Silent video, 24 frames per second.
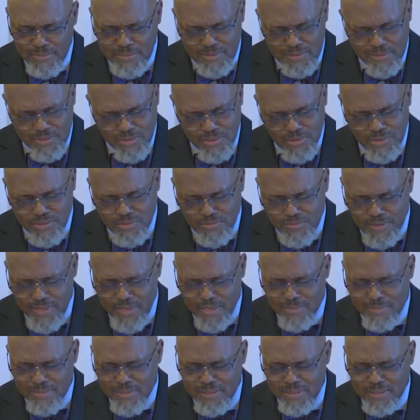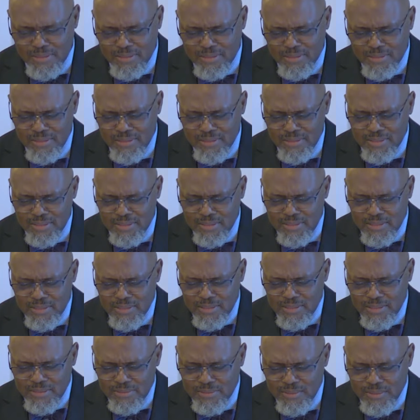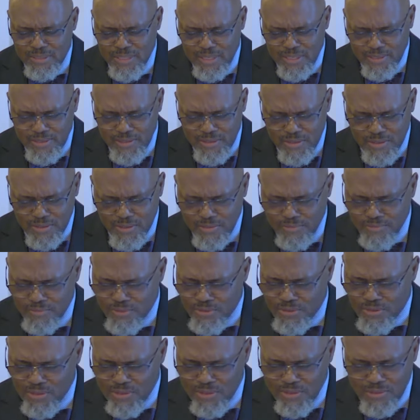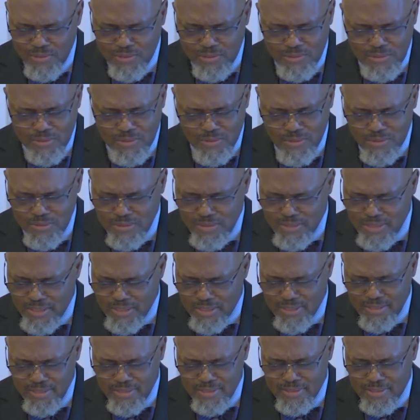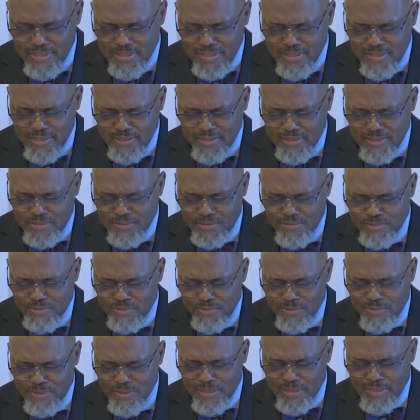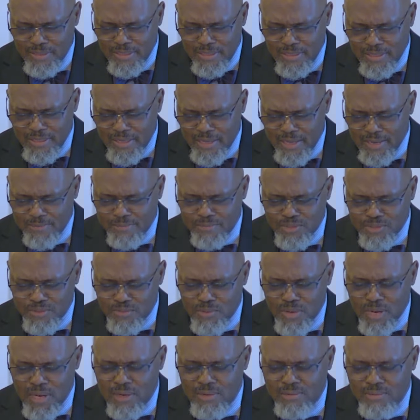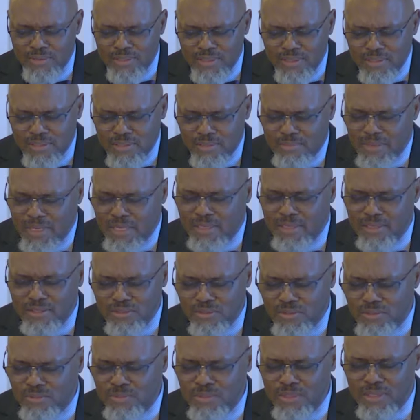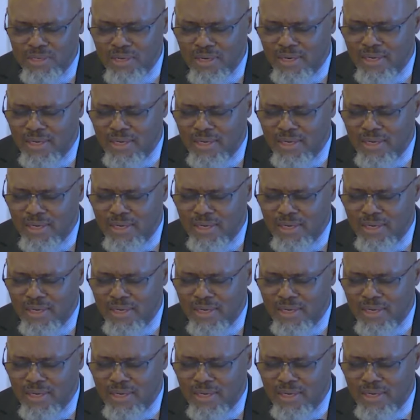church family. We thank you, Lord, for all those things that you encamped around us to make us who we are